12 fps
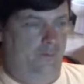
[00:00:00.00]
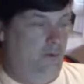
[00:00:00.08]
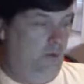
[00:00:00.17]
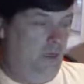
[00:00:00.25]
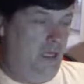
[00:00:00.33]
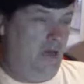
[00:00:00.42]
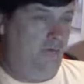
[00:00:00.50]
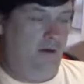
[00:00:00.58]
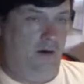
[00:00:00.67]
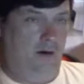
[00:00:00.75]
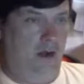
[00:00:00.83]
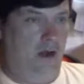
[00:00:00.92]
We can't
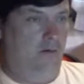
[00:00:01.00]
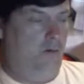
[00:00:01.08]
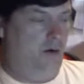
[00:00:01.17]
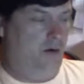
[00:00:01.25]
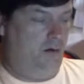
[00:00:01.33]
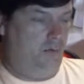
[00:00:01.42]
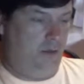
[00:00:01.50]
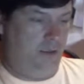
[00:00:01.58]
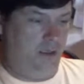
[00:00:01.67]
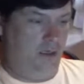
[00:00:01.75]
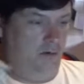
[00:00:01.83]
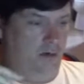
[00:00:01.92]
figure it out. We don't know where
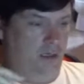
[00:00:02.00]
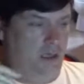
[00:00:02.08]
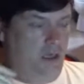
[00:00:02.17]
it's going.